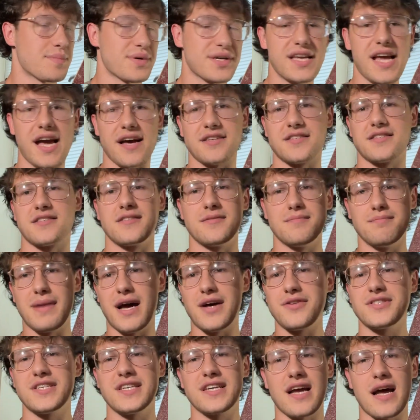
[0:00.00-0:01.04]
yes,
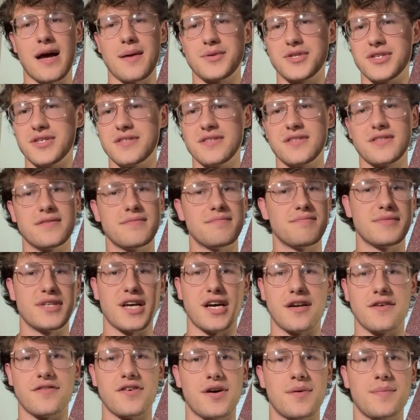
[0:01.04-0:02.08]
mounting options,
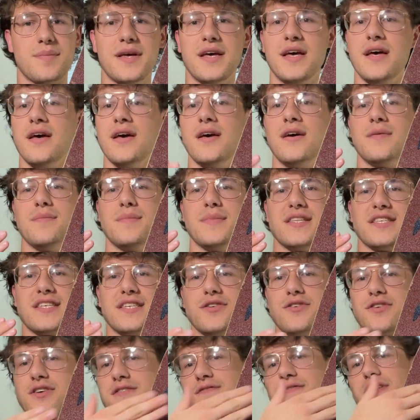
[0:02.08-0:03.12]
ton of them, means that
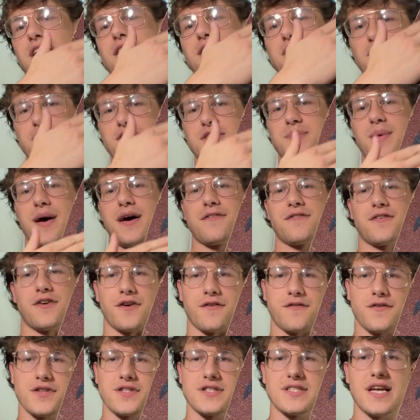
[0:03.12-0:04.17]
you can find a good spot for your
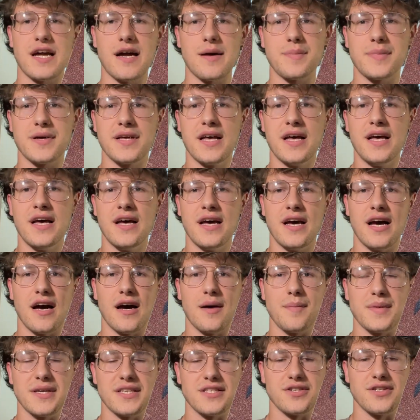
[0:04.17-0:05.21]
foot stop.
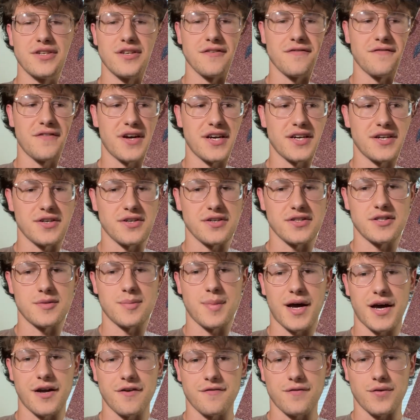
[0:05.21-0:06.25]
Means you can find a good
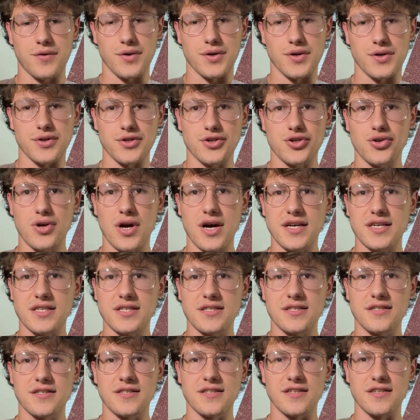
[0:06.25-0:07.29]
spot for your
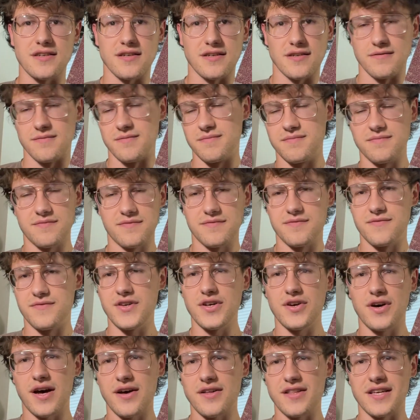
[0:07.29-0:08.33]
trucks to
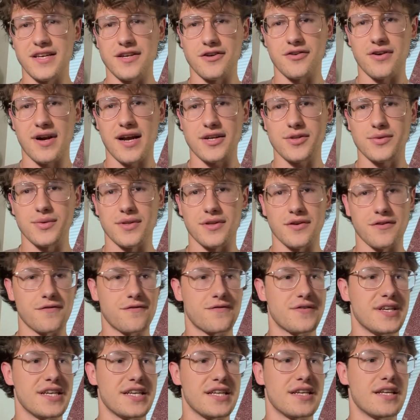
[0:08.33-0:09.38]
feel how they interact with your
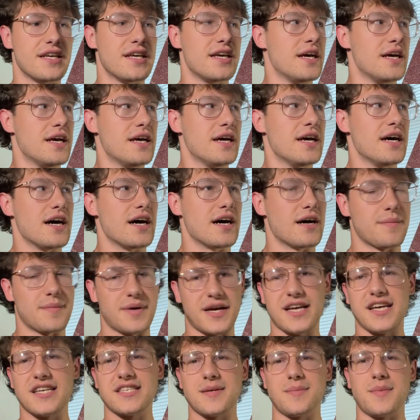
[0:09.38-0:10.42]
feet.
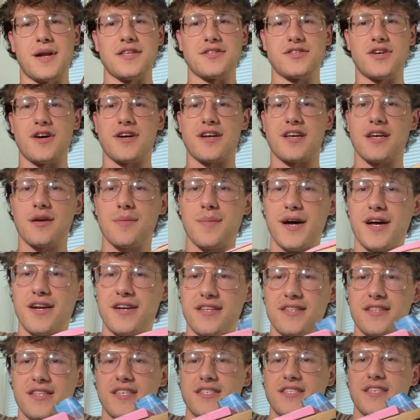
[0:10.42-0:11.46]
I guess I'm not talking about
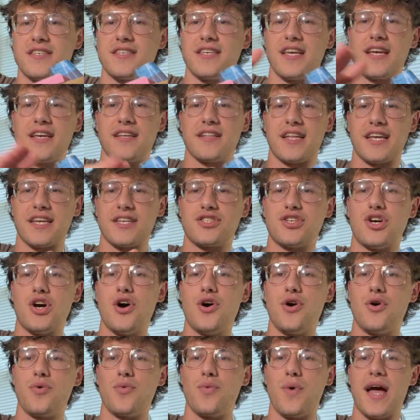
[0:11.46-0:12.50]
it. This is a
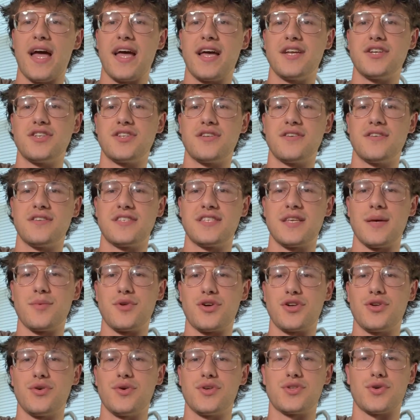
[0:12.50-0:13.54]
toe wedge,
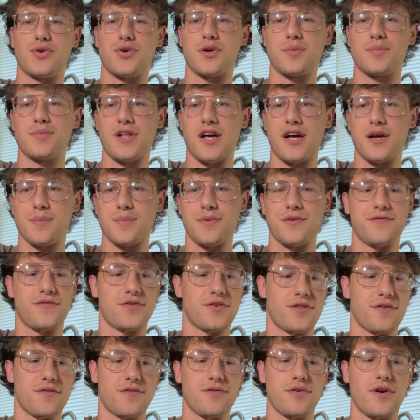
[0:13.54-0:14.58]
similar to a torque block, but for
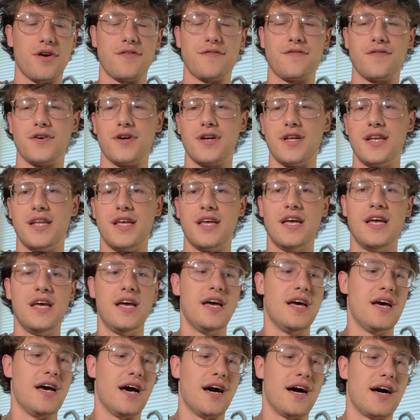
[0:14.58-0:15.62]
the front foot.
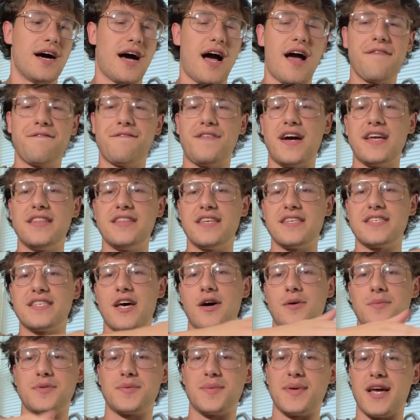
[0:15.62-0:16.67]
I find this
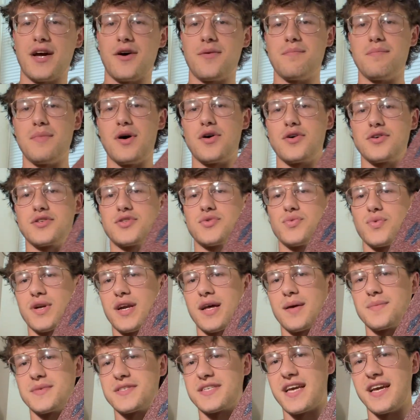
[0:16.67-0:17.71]
helps me out most when
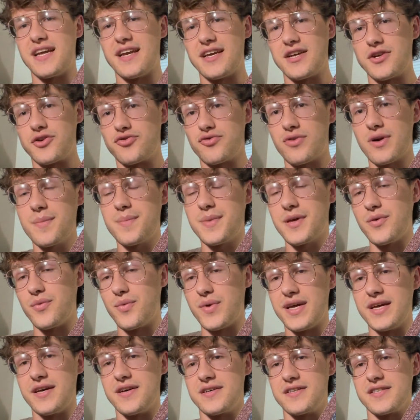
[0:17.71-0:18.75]
I'm skating grippy
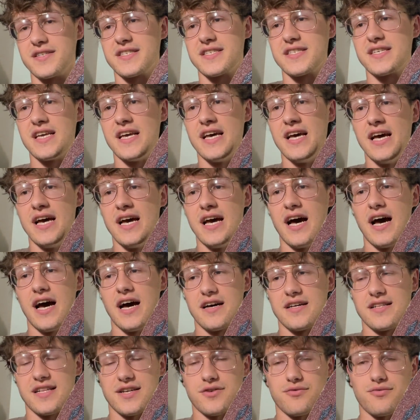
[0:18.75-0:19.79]
wheels,
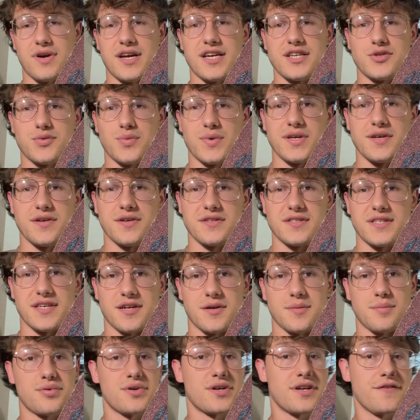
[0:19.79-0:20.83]
like race wheels that
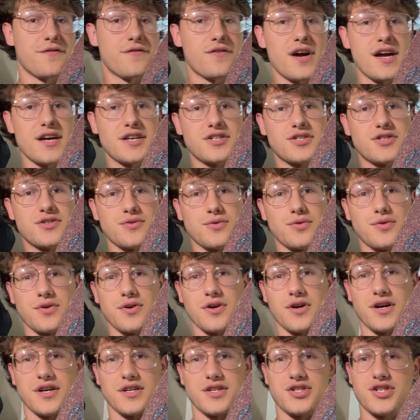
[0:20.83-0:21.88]
are pretty fresh,
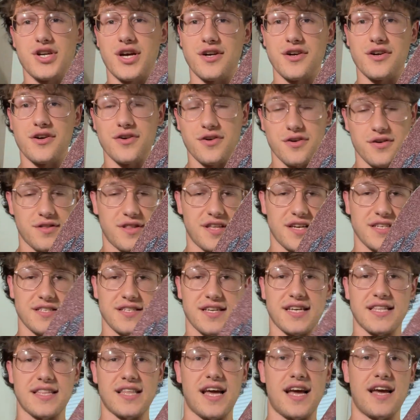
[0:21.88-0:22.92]
or on chunder or things
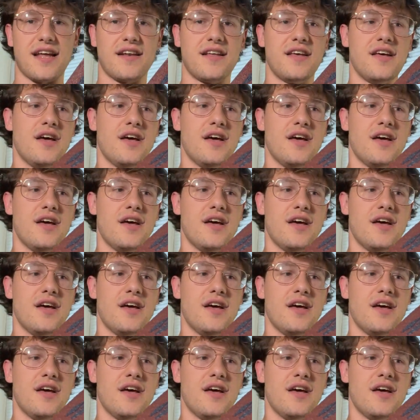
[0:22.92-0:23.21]
like that,